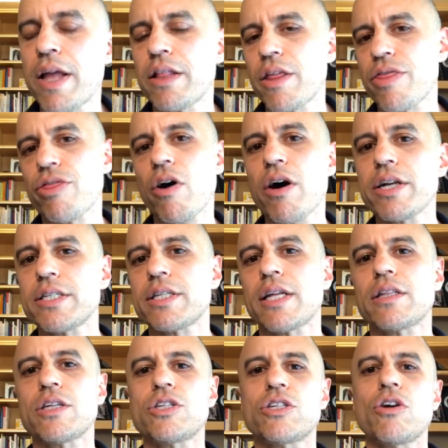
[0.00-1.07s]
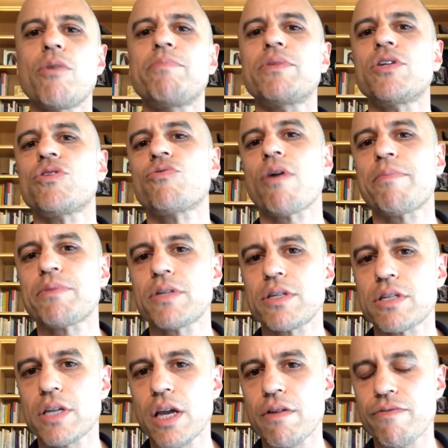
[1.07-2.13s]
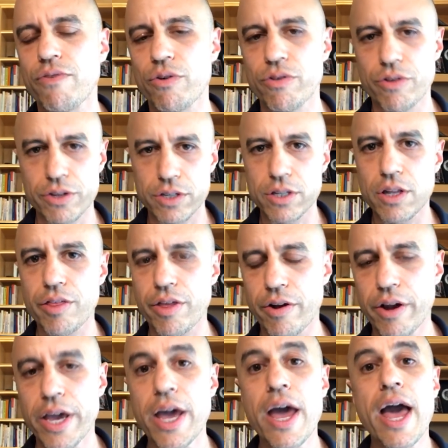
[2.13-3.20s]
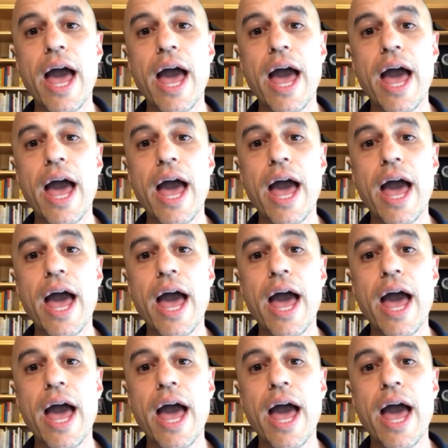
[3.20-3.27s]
And the thought is that the soap disrupts the skin further, this is the theory,